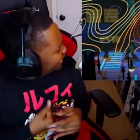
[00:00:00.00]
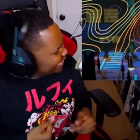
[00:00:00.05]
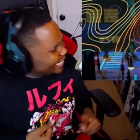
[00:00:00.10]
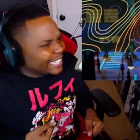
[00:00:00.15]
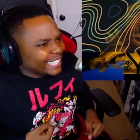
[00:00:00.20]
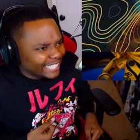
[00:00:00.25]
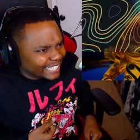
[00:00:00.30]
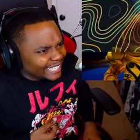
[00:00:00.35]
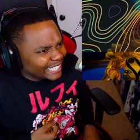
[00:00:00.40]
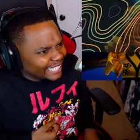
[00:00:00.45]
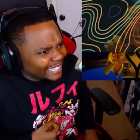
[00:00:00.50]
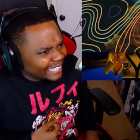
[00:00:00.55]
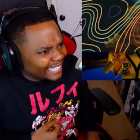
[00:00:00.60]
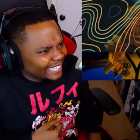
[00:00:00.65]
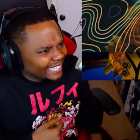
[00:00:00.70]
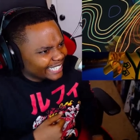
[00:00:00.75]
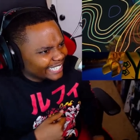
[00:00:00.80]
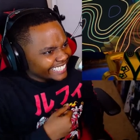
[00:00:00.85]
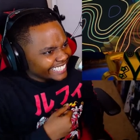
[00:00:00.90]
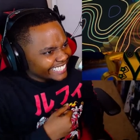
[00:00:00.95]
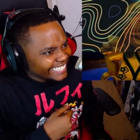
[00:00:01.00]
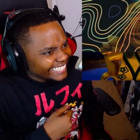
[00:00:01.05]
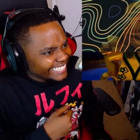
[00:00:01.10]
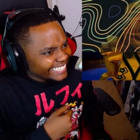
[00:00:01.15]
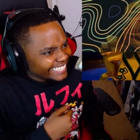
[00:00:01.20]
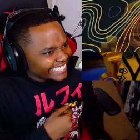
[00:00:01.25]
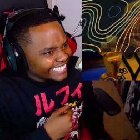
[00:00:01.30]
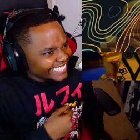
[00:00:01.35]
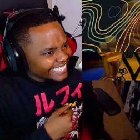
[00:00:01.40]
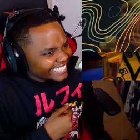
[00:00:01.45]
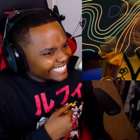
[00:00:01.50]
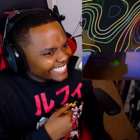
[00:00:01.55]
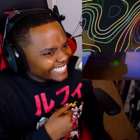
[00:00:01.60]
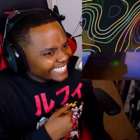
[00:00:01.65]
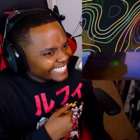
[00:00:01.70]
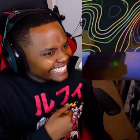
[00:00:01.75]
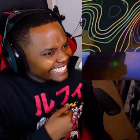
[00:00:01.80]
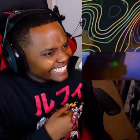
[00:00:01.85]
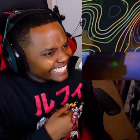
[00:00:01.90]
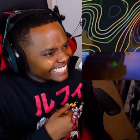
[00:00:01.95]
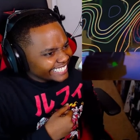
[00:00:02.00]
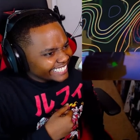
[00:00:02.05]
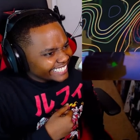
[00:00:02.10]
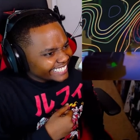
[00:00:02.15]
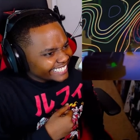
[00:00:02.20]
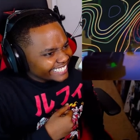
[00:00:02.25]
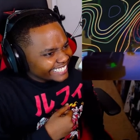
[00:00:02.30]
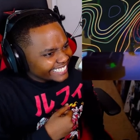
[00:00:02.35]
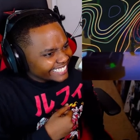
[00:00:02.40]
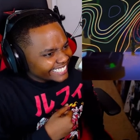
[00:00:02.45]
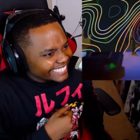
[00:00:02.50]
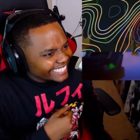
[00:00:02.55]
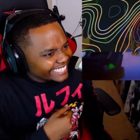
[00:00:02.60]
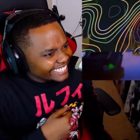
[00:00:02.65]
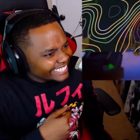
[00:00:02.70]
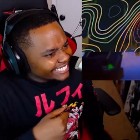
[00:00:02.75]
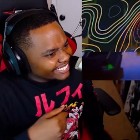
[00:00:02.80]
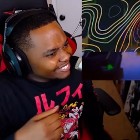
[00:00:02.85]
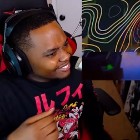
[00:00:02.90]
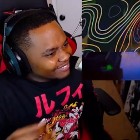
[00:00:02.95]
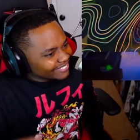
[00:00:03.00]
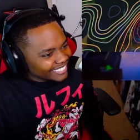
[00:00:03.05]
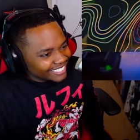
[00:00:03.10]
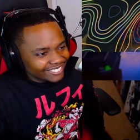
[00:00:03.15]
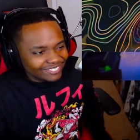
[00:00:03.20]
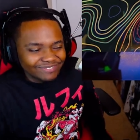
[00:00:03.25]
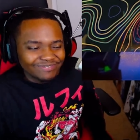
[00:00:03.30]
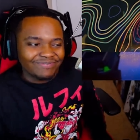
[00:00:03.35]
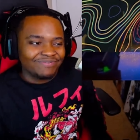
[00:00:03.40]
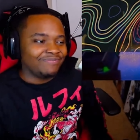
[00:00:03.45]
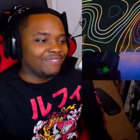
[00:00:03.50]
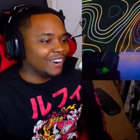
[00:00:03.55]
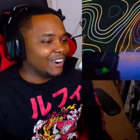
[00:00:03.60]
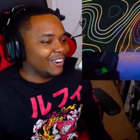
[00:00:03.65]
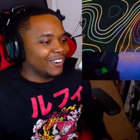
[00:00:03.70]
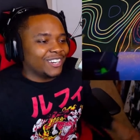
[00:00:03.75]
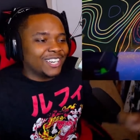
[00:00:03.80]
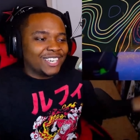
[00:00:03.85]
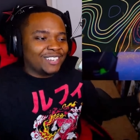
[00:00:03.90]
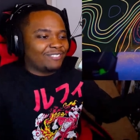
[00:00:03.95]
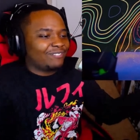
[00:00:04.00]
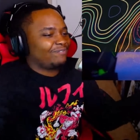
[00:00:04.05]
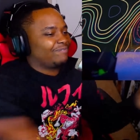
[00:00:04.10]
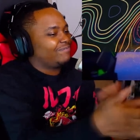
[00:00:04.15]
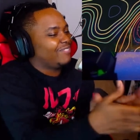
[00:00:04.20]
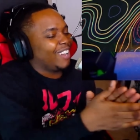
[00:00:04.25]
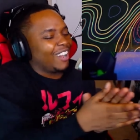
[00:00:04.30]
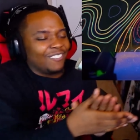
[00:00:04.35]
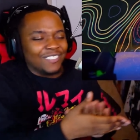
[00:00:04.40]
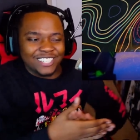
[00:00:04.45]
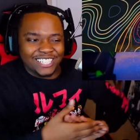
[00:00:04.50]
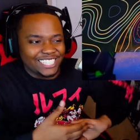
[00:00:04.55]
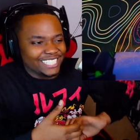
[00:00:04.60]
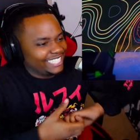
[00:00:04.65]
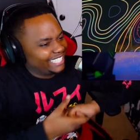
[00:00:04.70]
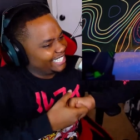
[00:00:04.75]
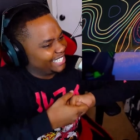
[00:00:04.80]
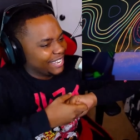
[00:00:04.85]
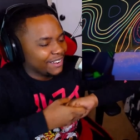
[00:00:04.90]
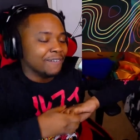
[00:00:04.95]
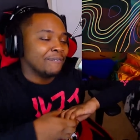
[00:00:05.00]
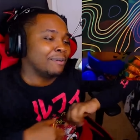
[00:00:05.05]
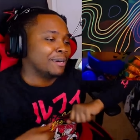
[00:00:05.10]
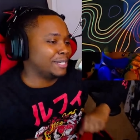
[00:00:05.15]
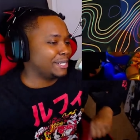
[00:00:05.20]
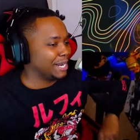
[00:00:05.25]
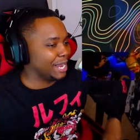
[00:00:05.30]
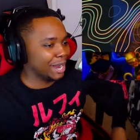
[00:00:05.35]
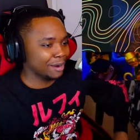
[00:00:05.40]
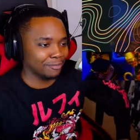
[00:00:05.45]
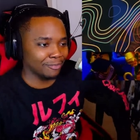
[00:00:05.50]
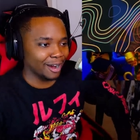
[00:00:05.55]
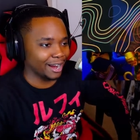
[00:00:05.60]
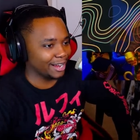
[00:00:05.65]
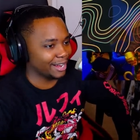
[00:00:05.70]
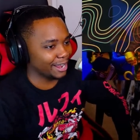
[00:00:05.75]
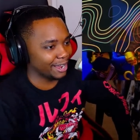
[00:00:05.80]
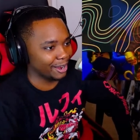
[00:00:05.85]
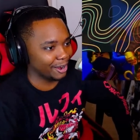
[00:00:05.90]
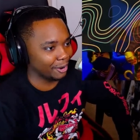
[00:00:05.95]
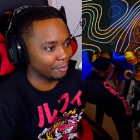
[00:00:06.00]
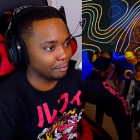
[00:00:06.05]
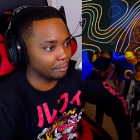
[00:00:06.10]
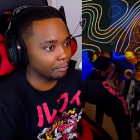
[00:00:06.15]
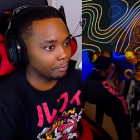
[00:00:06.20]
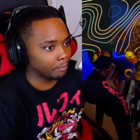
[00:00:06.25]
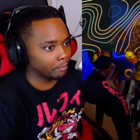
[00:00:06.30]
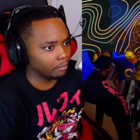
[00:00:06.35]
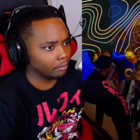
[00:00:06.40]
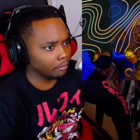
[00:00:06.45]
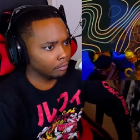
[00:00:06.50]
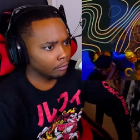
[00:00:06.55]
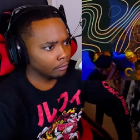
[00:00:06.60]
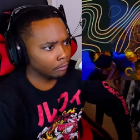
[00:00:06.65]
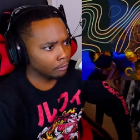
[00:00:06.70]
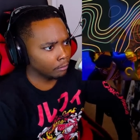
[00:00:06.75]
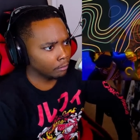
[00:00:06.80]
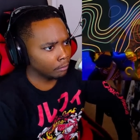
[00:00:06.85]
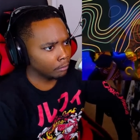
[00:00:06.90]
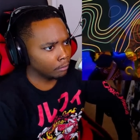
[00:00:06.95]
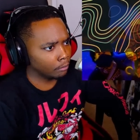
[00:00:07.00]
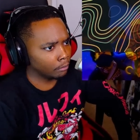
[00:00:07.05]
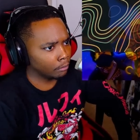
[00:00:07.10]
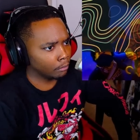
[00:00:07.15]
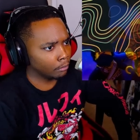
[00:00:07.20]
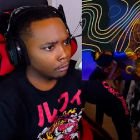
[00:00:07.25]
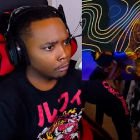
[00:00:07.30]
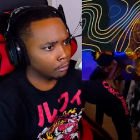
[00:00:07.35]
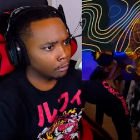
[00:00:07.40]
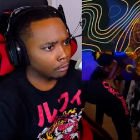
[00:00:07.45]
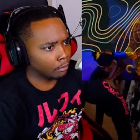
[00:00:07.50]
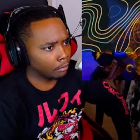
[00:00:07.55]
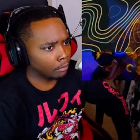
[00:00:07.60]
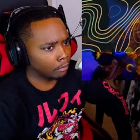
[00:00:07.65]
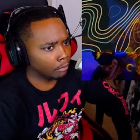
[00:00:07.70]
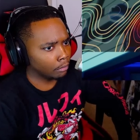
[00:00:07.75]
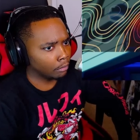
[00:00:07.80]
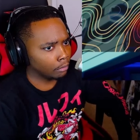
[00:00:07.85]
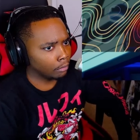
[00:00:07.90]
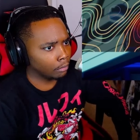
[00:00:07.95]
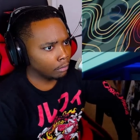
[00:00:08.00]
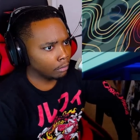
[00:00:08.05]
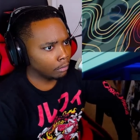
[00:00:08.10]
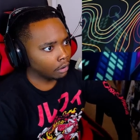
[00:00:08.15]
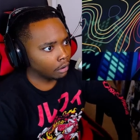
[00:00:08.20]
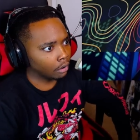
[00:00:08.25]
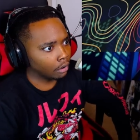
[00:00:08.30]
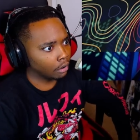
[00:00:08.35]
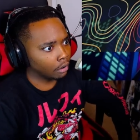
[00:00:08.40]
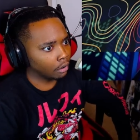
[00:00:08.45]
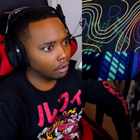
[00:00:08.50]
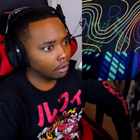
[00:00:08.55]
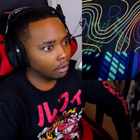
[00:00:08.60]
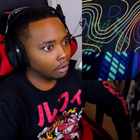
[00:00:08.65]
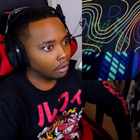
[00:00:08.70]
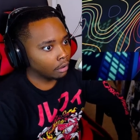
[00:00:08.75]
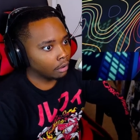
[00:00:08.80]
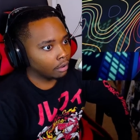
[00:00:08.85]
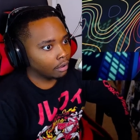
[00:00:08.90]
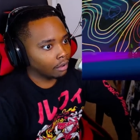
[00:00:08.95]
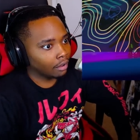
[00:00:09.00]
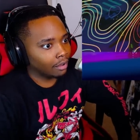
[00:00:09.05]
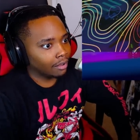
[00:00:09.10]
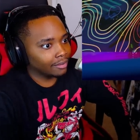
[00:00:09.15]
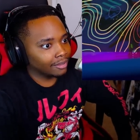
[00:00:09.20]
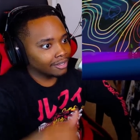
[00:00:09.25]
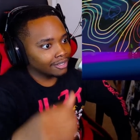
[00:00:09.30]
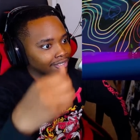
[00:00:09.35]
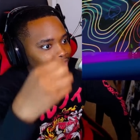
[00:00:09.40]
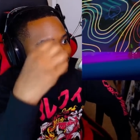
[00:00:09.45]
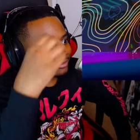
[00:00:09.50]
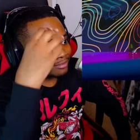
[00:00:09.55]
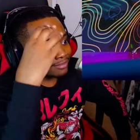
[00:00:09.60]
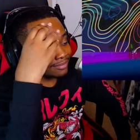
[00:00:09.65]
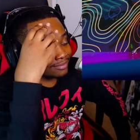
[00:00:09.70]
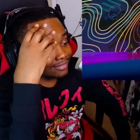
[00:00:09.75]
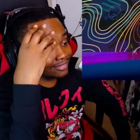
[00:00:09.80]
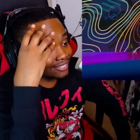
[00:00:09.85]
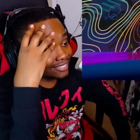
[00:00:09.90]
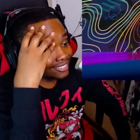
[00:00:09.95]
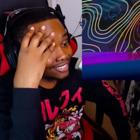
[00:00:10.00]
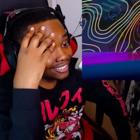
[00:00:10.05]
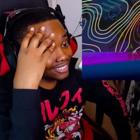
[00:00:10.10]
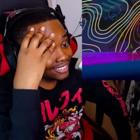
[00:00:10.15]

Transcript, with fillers: Yeah! Oh, yeah. Dare I ask? Bro, I wish I could just give him a dab right now. You couldn't help yourself. We meet again.